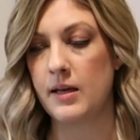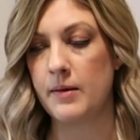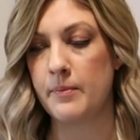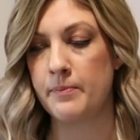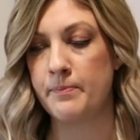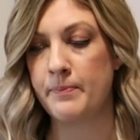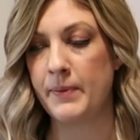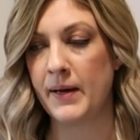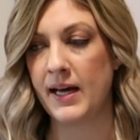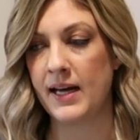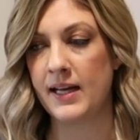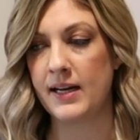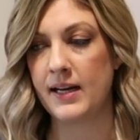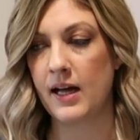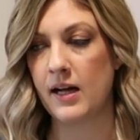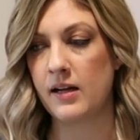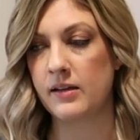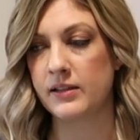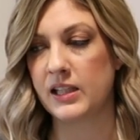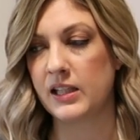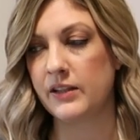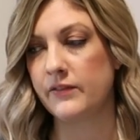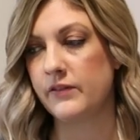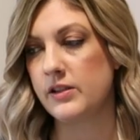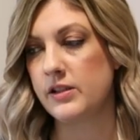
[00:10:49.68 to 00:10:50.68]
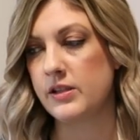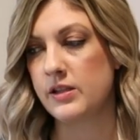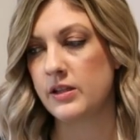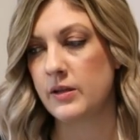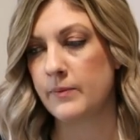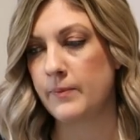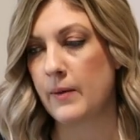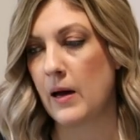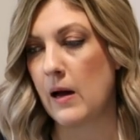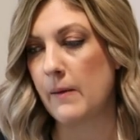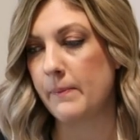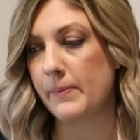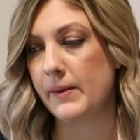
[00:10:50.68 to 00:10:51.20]
But I'll give it to the
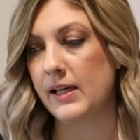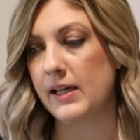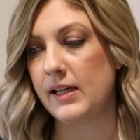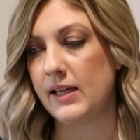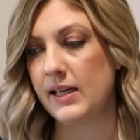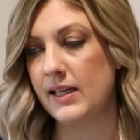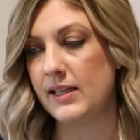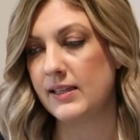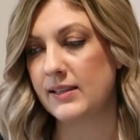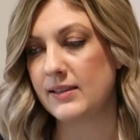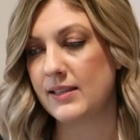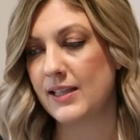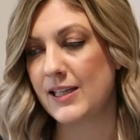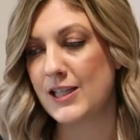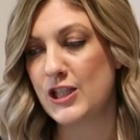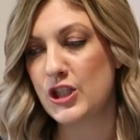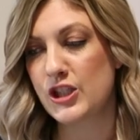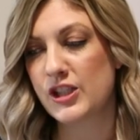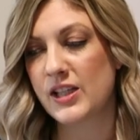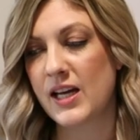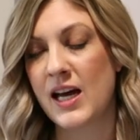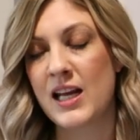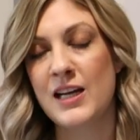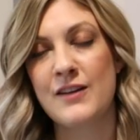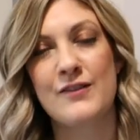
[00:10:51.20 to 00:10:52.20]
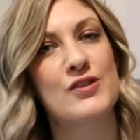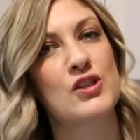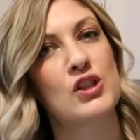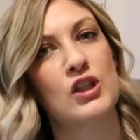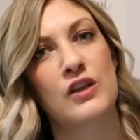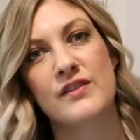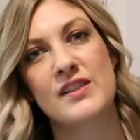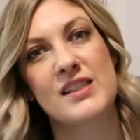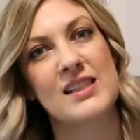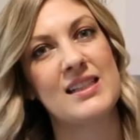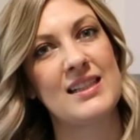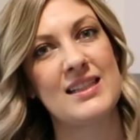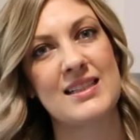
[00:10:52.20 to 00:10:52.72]
Boppy. It just kind of
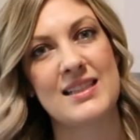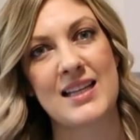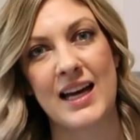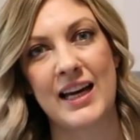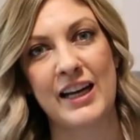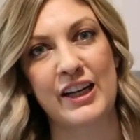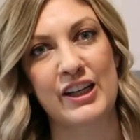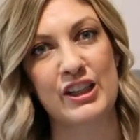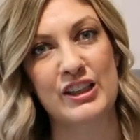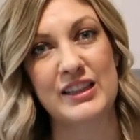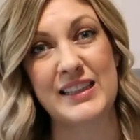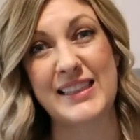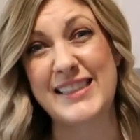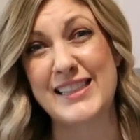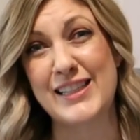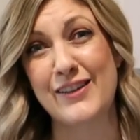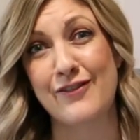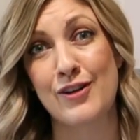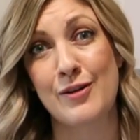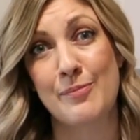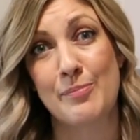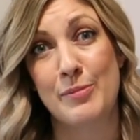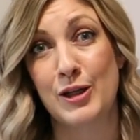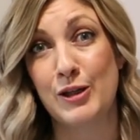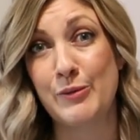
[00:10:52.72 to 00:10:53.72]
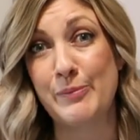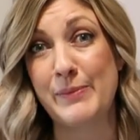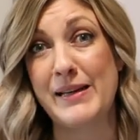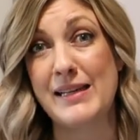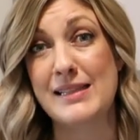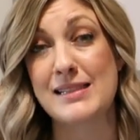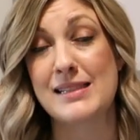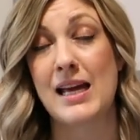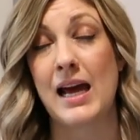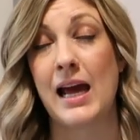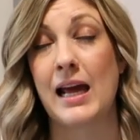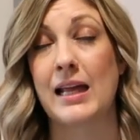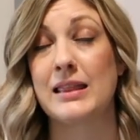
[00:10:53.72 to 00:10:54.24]
serves an entirely different
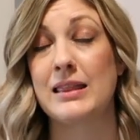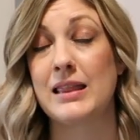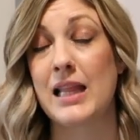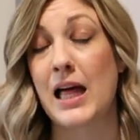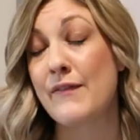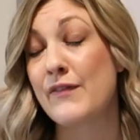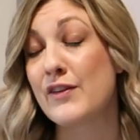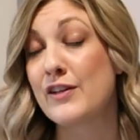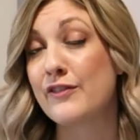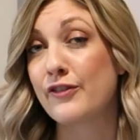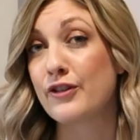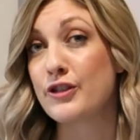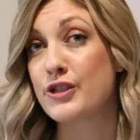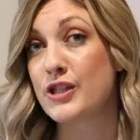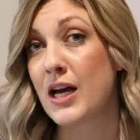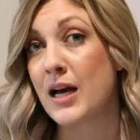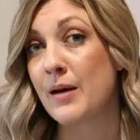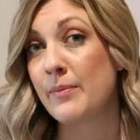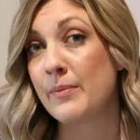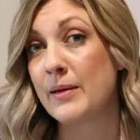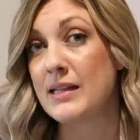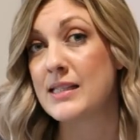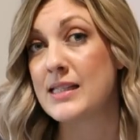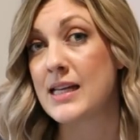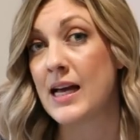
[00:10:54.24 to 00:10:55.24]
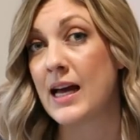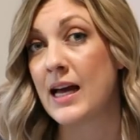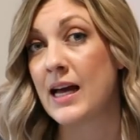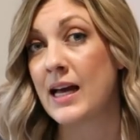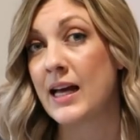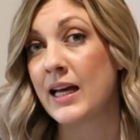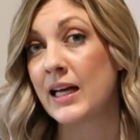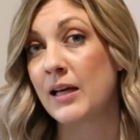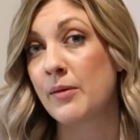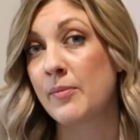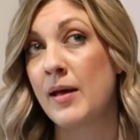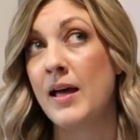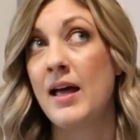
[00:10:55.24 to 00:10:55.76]
purpose. I love it for tummy
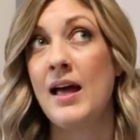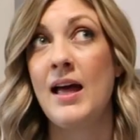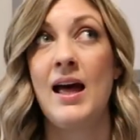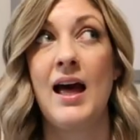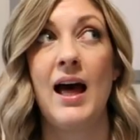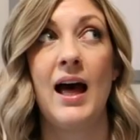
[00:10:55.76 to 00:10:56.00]
time.